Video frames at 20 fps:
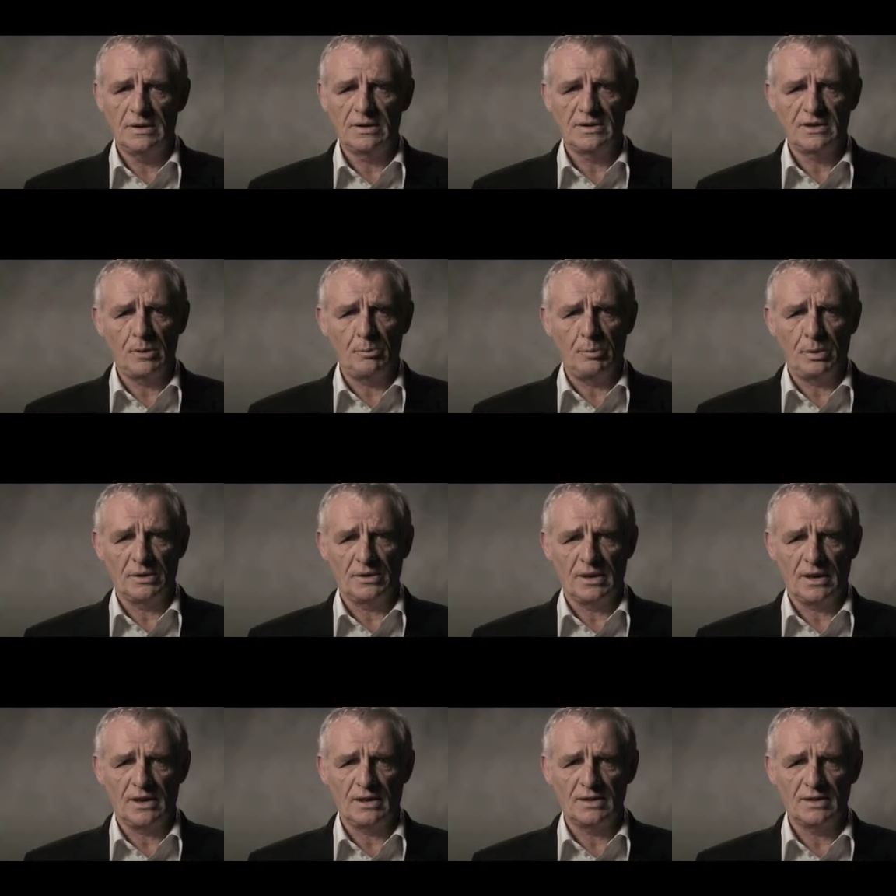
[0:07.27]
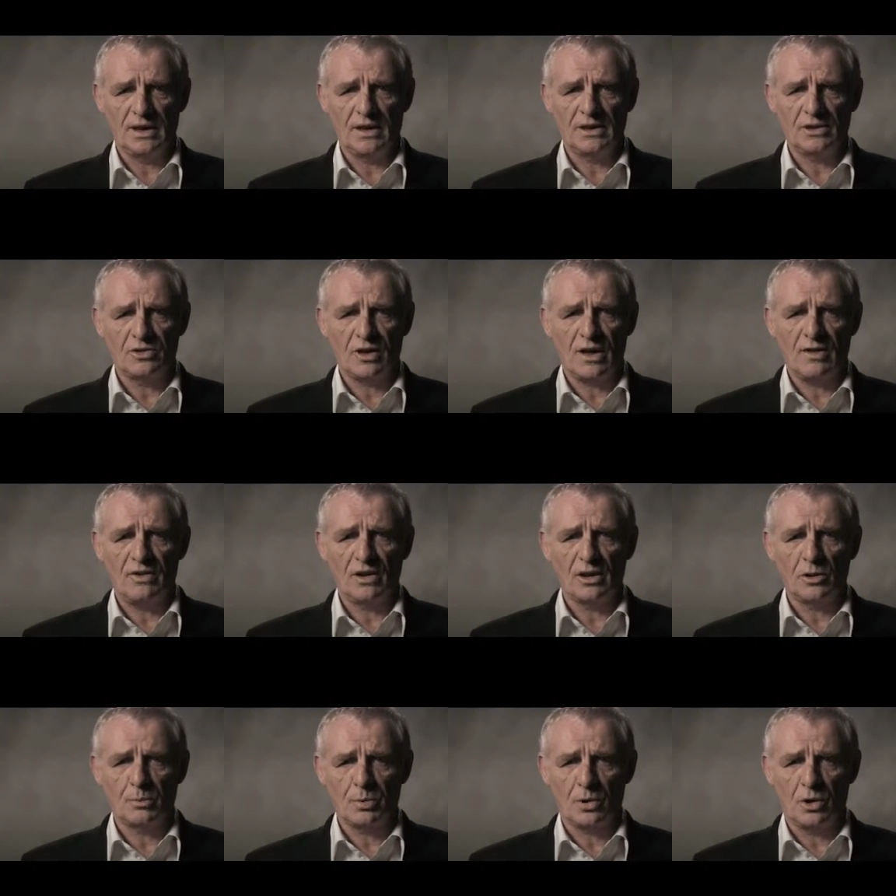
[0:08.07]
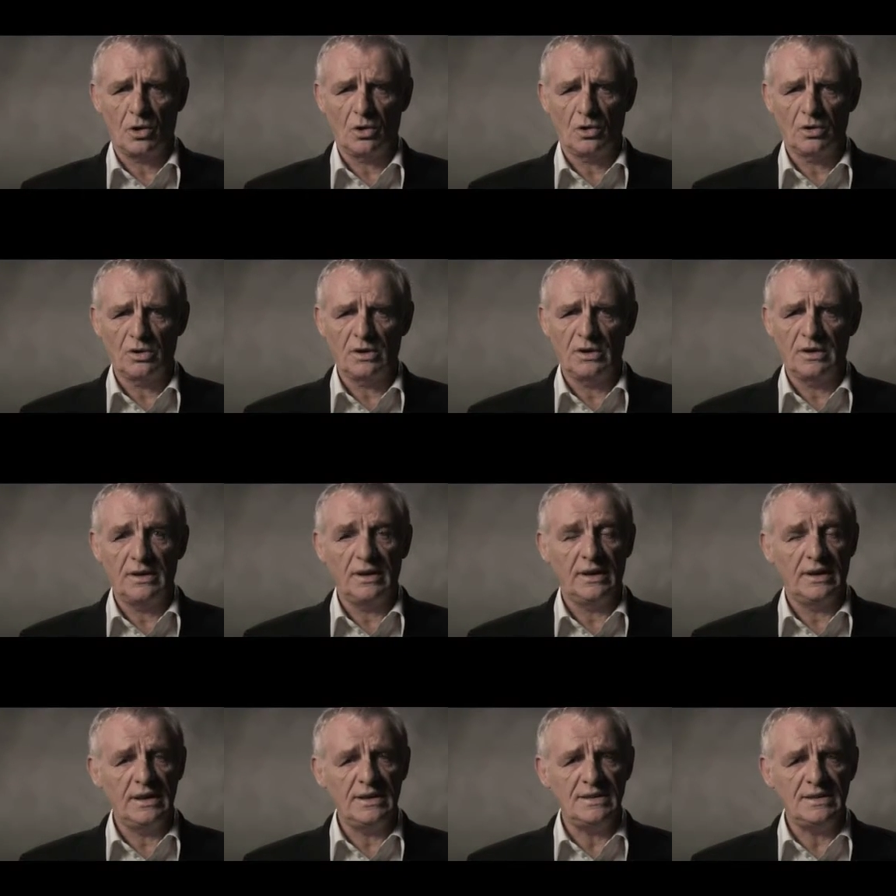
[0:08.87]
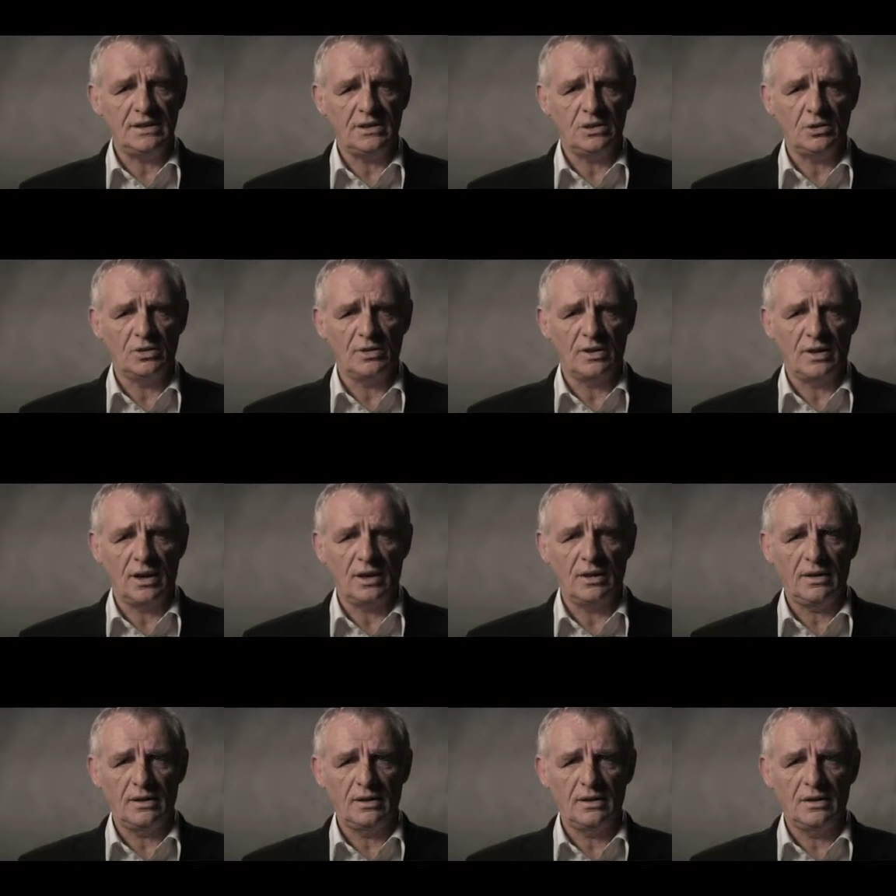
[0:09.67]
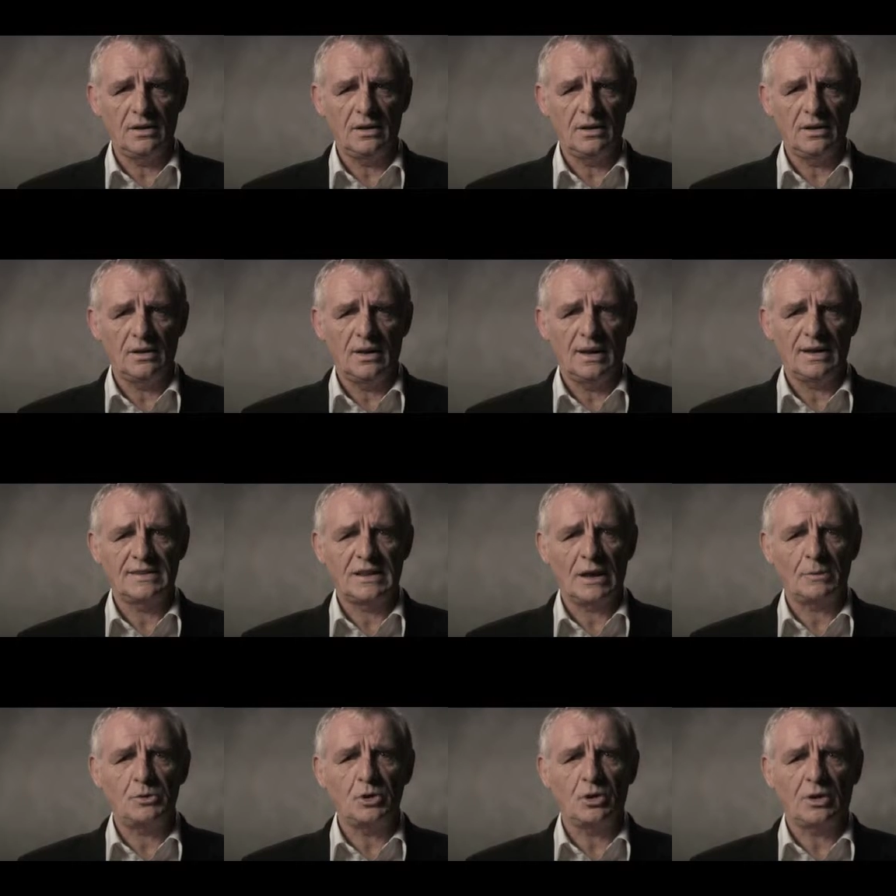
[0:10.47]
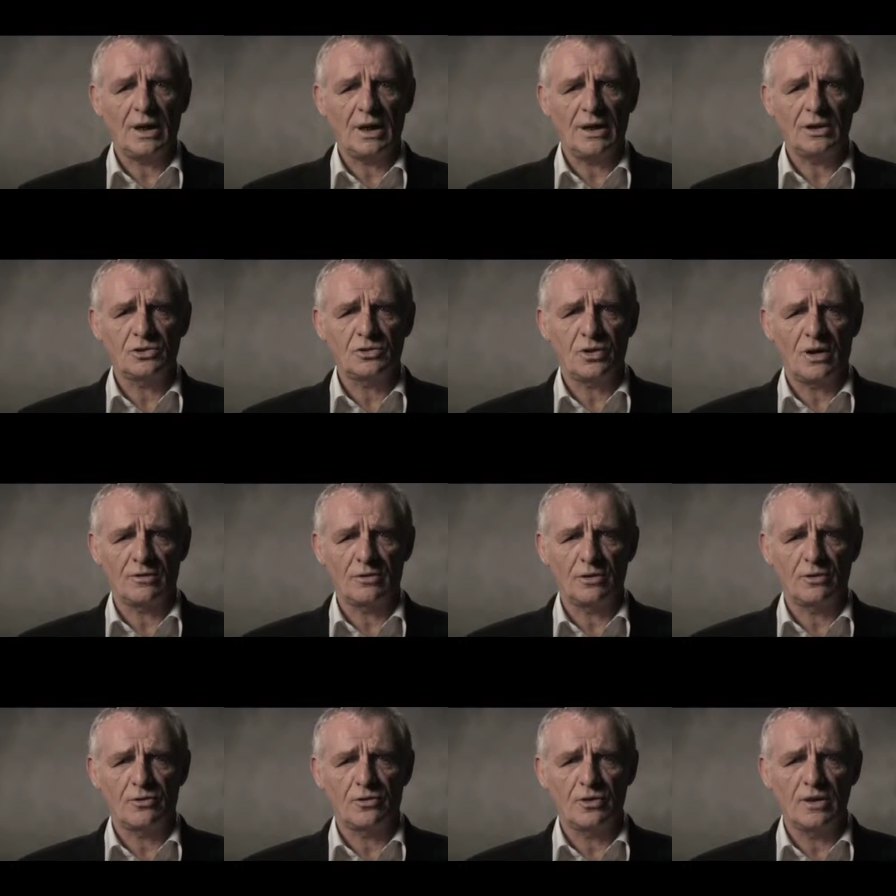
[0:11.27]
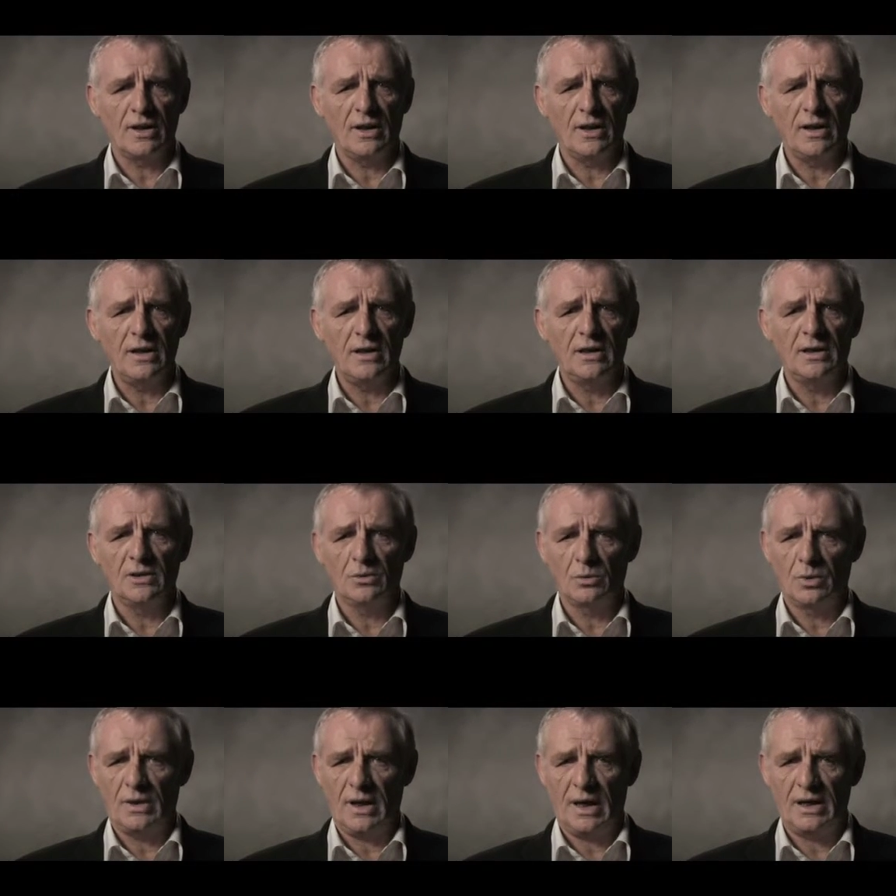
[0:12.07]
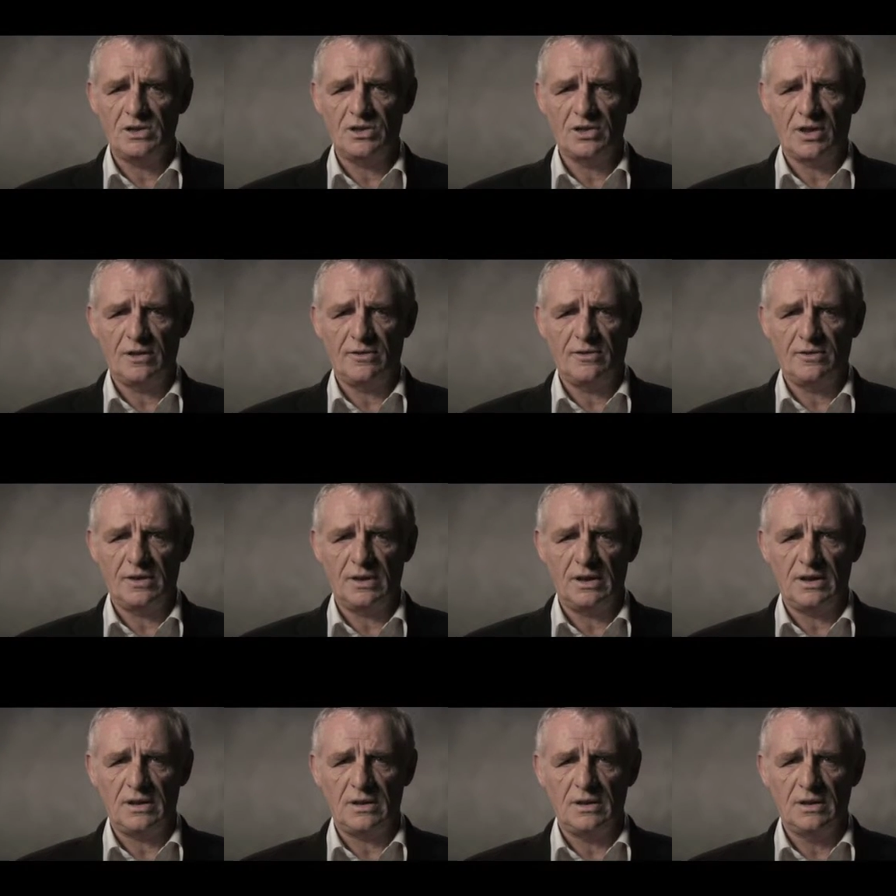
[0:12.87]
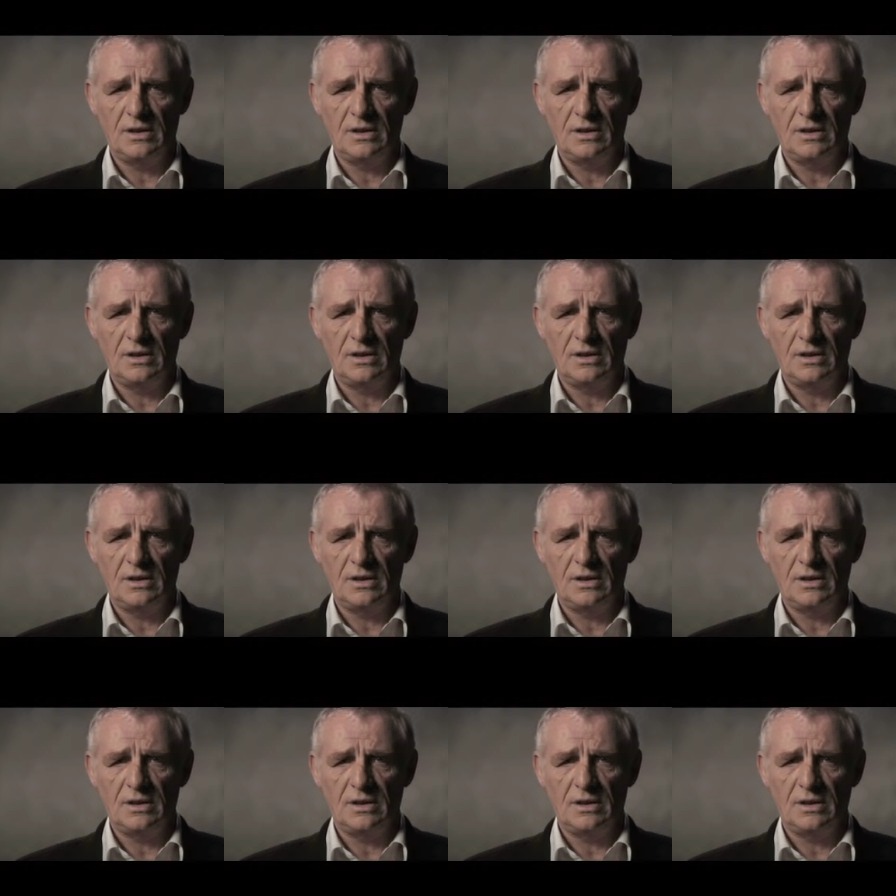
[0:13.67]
Simple things like traveling abroad. Easy, you'd think. Except you can't travel freely with HIV.